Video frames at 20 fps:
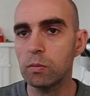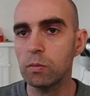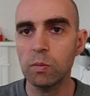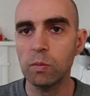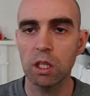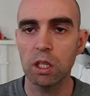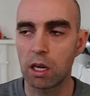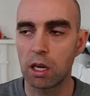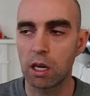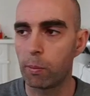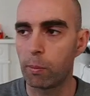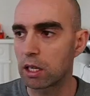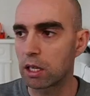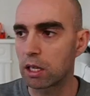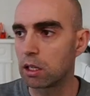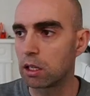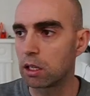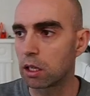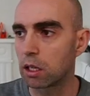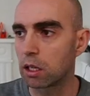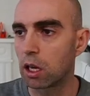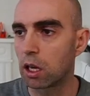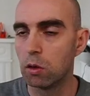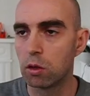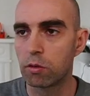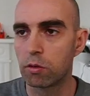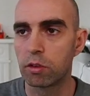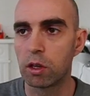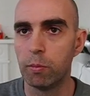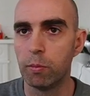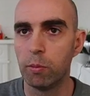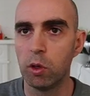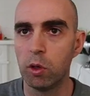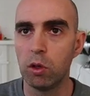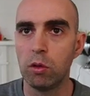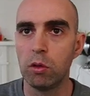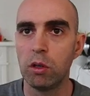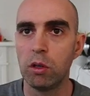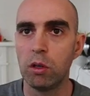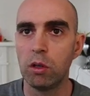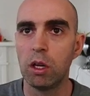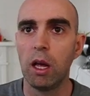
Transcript: So you're back to the code for the moon.